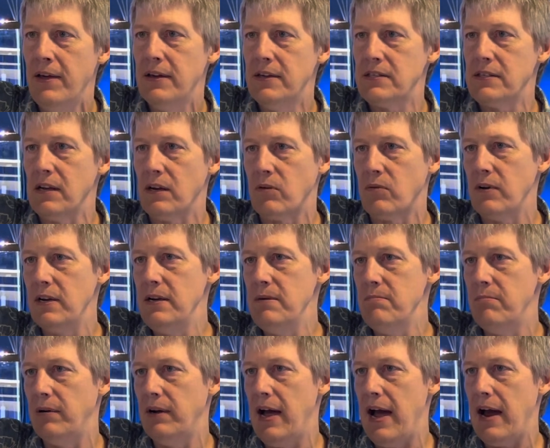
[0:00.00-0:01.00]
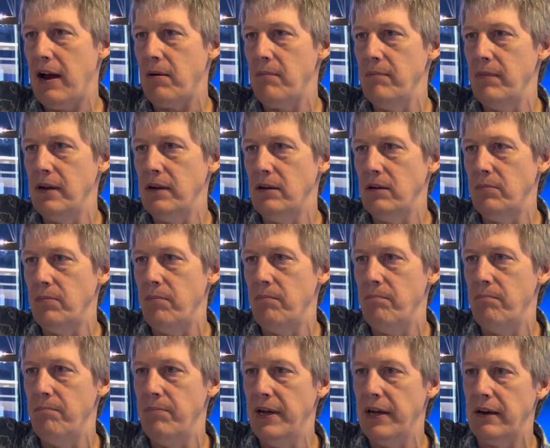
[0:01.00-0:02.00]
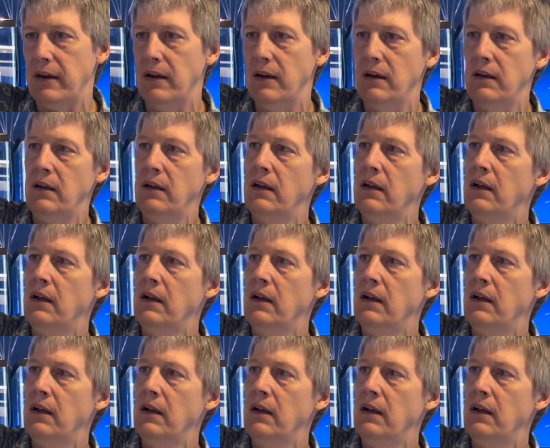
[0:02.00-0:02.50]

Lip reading: This is a green-black male betta.